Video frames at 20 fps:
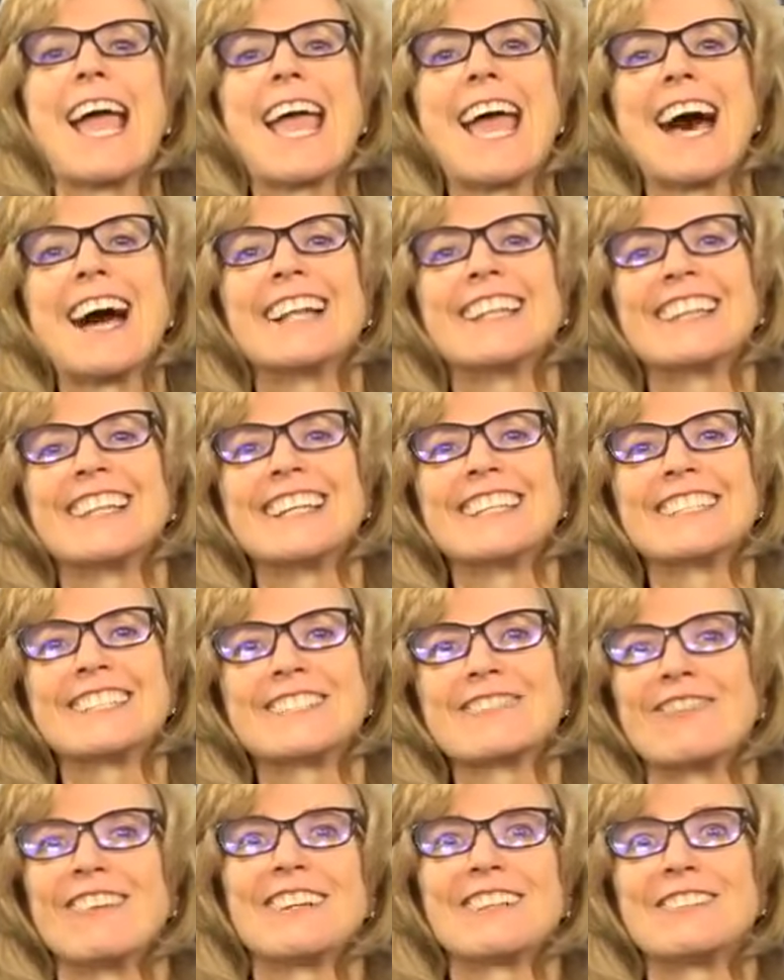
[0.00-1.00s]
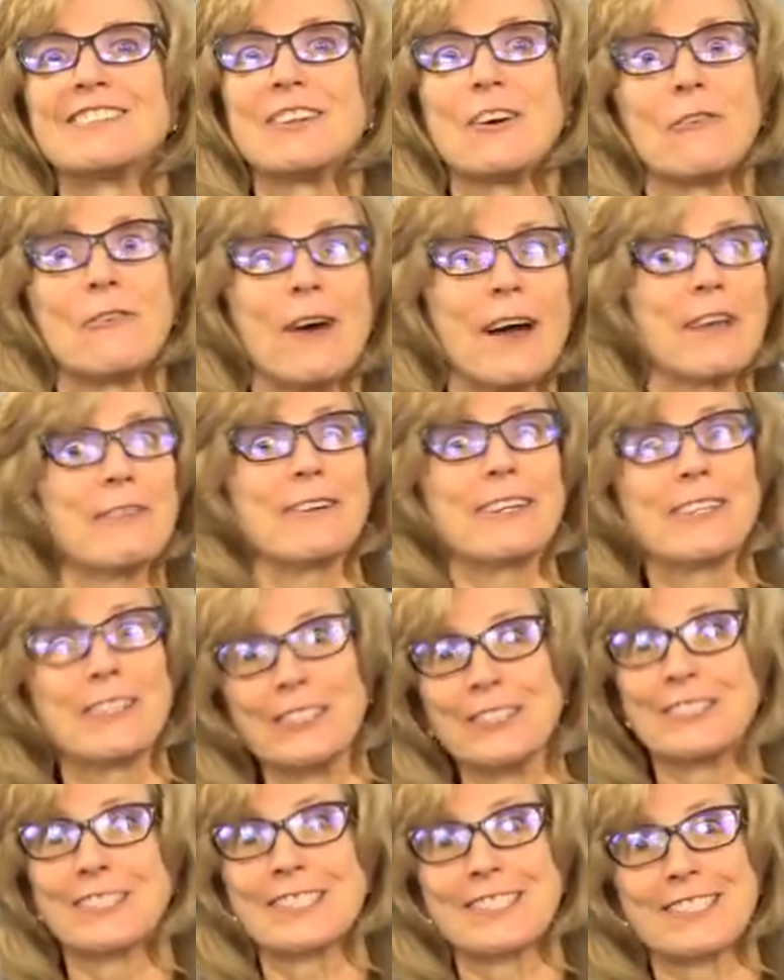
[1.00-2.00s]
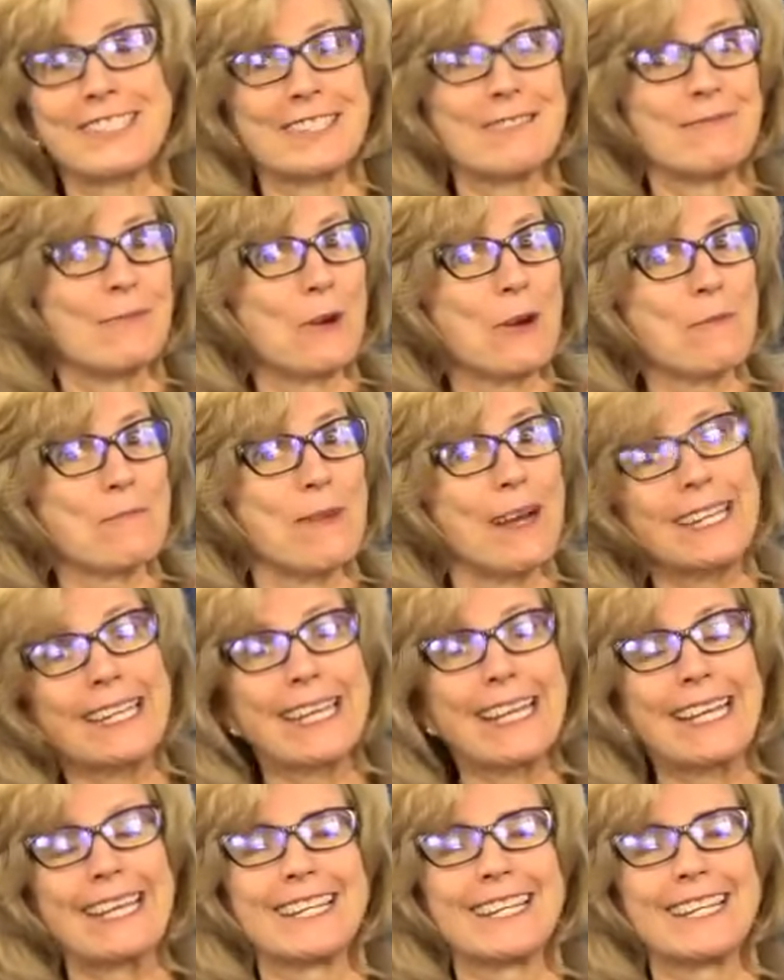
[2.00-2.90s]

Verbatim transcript: and they just want to know why we couldn't just get more money.